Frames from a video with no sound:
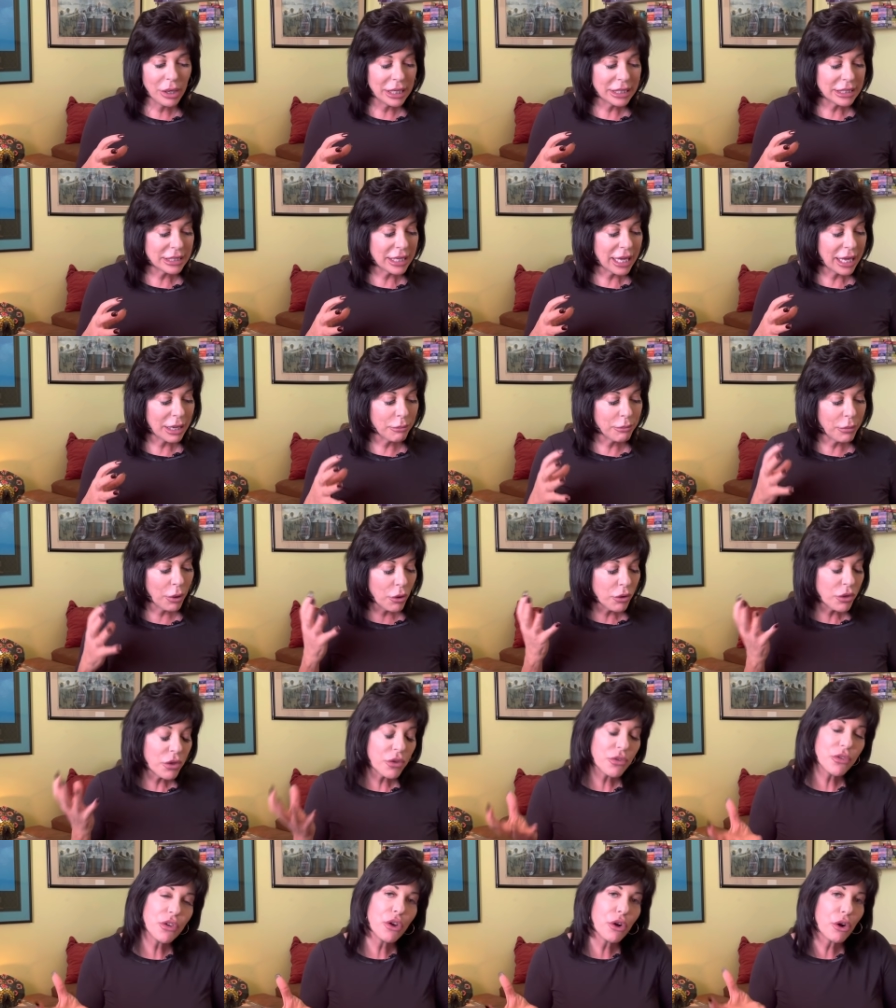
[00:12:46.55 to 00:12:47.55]
it's like both
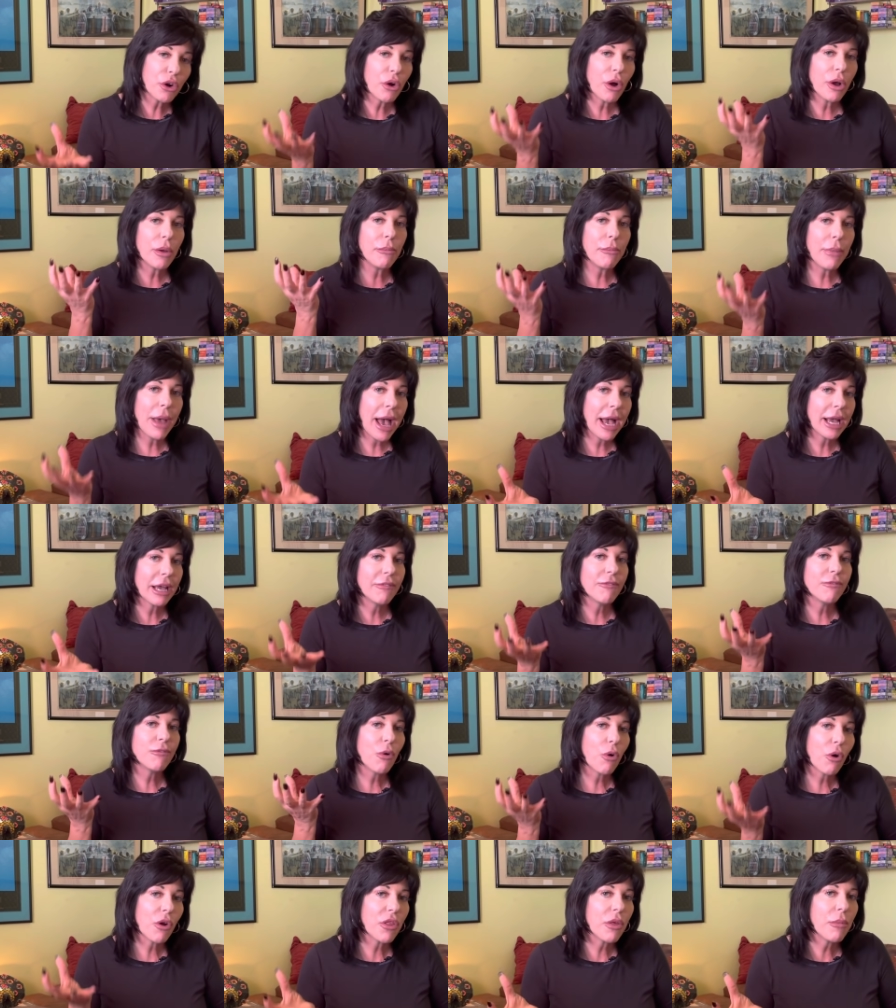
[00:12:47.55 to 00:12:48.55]
of you are going back and
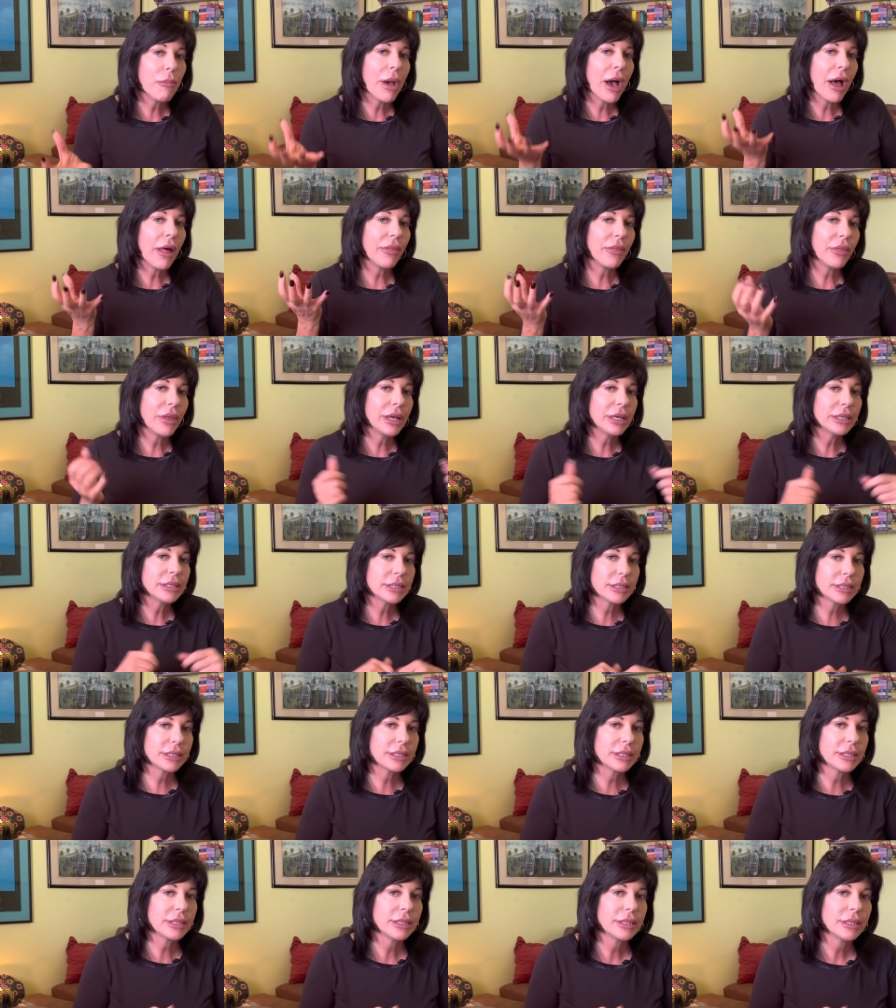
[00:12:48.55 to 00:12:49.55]
forth about
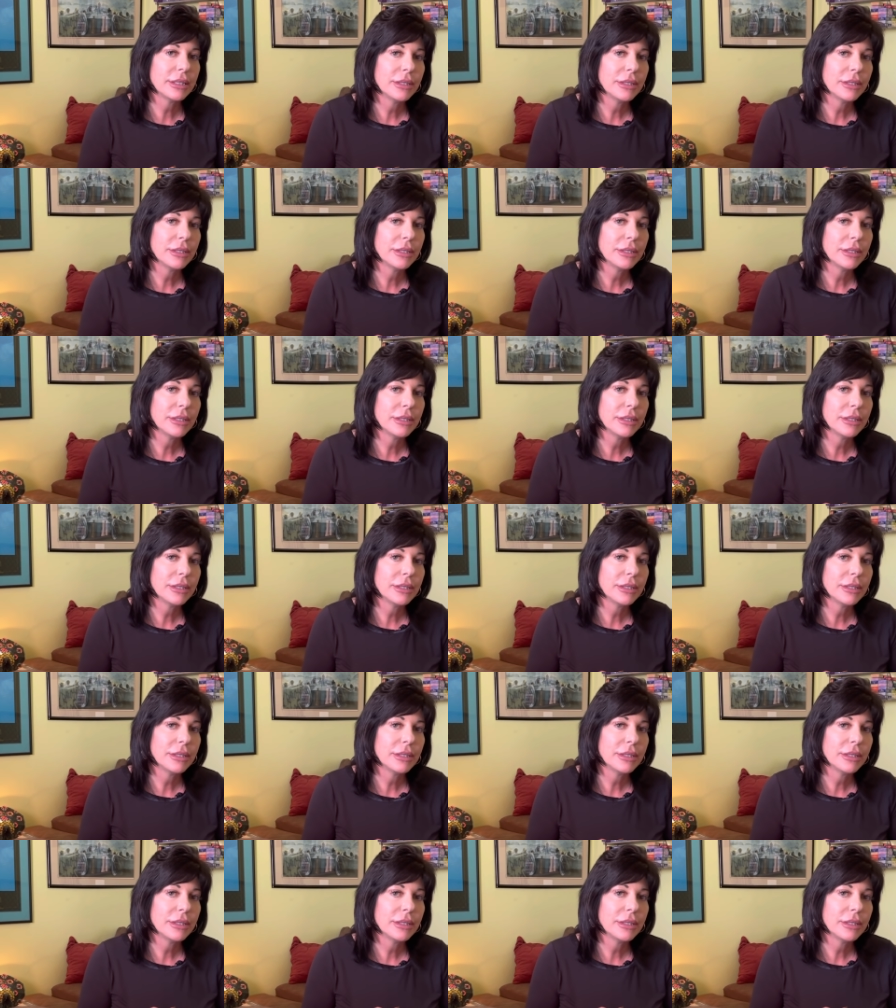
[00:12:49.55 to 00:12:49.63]
this.